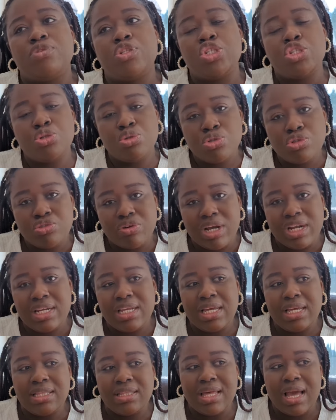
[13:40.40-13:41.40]

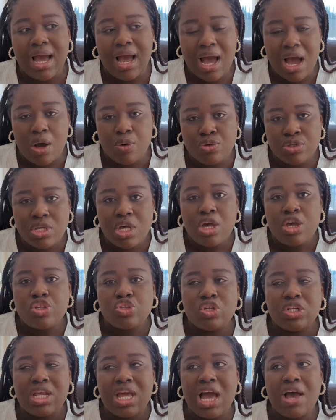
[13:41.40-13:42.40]
children in their house,
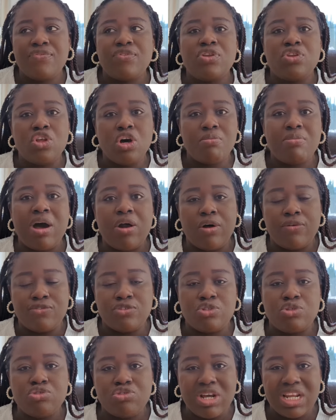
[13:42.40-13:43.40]
so they have the number
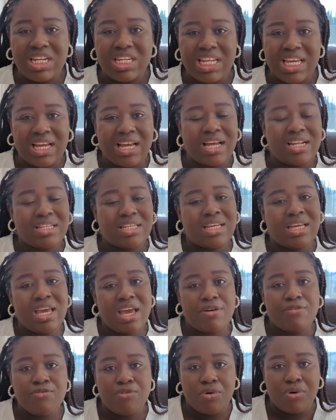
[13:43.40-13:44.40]
of children they can
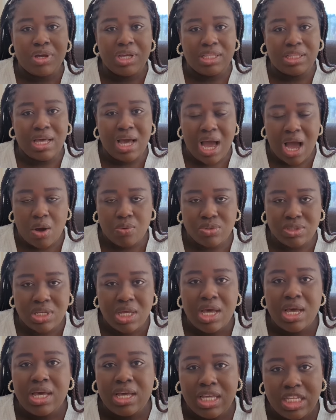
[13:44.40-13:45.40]
care for in the
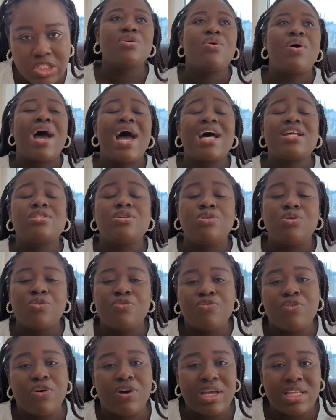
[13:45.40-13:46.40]
house. So I had to look
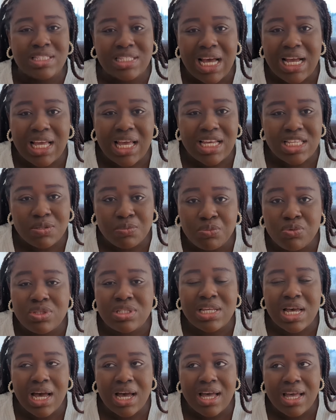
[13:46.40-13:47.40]
for a
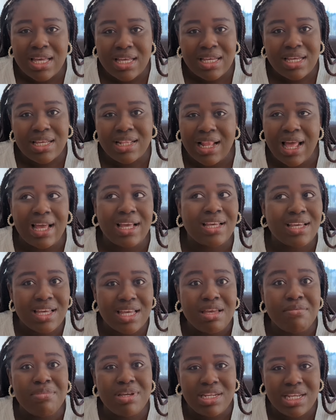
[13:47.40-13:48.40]
Tagesmutter,
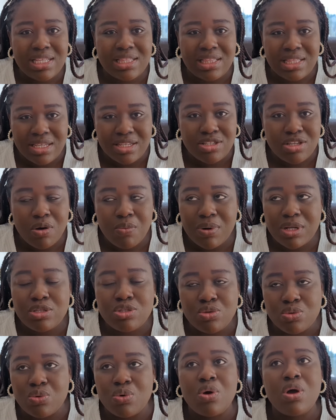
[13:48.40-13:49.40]
like immediately, someone
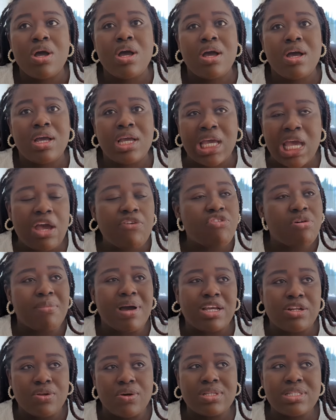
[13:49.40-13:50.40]
to care for
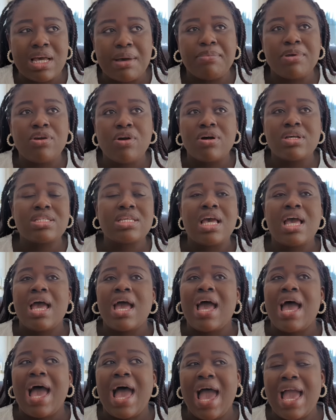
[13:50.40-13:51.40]
my daughter, because
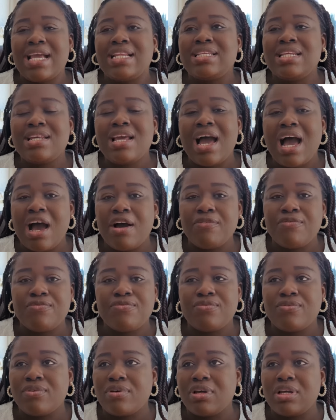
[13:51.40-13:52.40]
I didn't
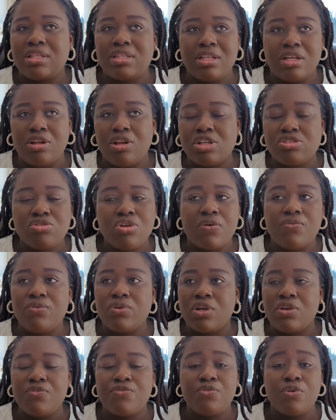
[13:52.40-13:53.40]
have the luxury of
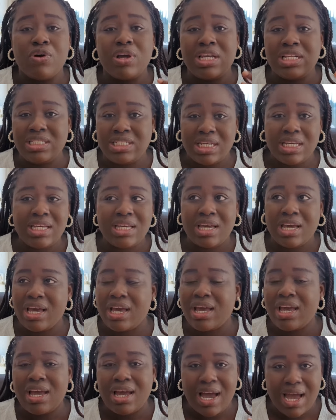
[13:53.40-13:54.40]
looking for a
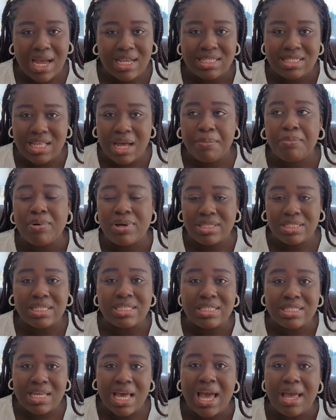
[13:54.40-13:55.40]
daycare at that point
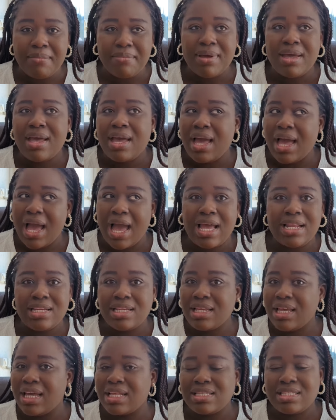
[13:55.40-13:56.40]
in time. I
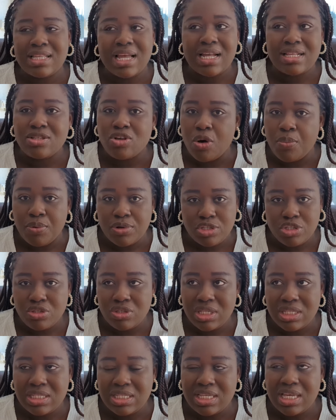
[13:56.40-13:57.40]
didn't get that
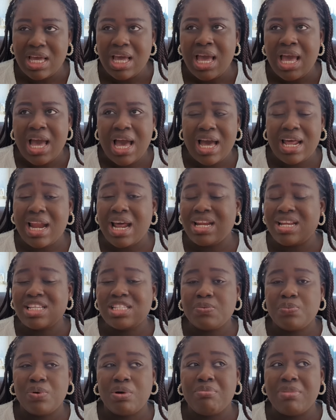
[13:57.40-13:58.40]
opportunity. And at
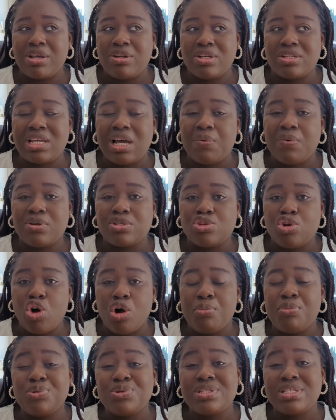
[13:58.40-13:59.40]
this point, my daughter was
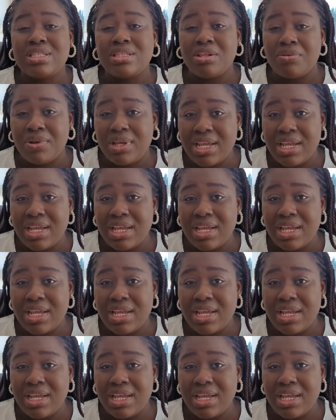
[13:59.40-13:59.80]
almost 3